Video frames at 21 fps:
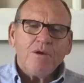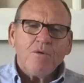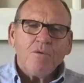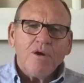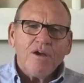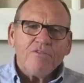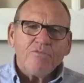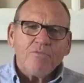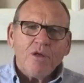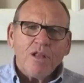My
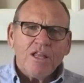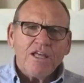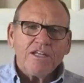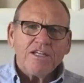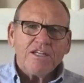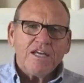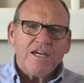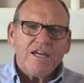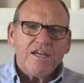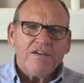wife
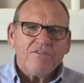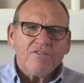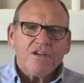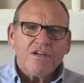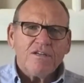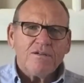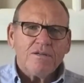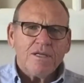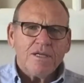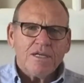Paulette and I have
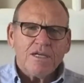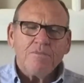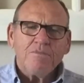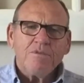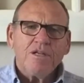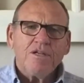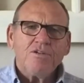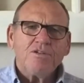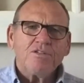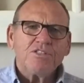
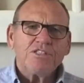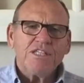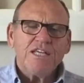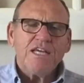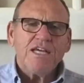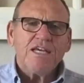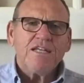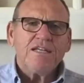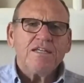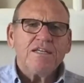come to
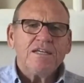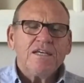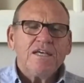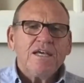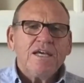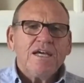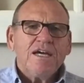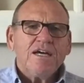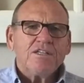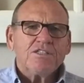understand
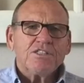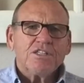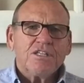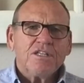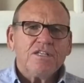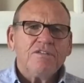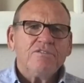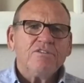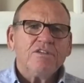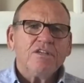how
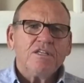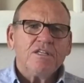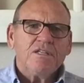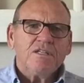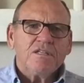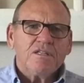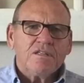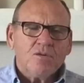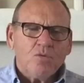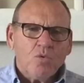
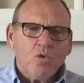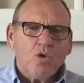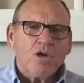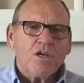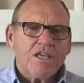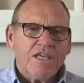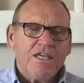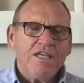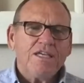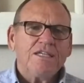significant the
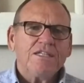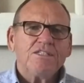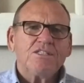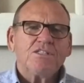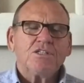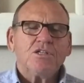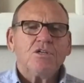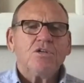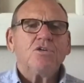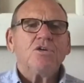work
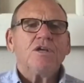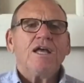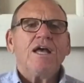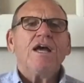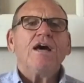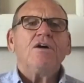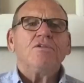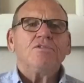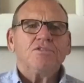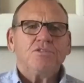is to learn
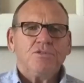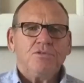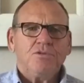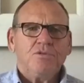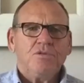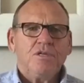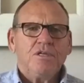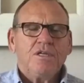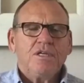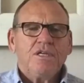how
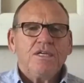to